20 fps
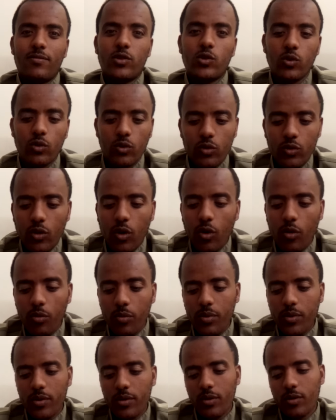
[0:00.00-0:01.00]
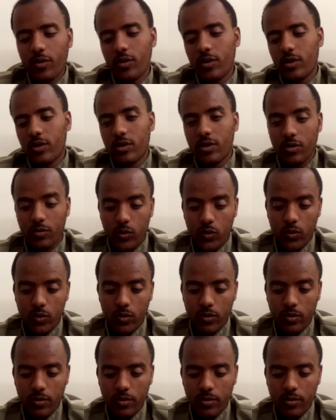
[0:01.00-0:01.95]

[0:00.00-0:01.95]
So Rob or Rabu.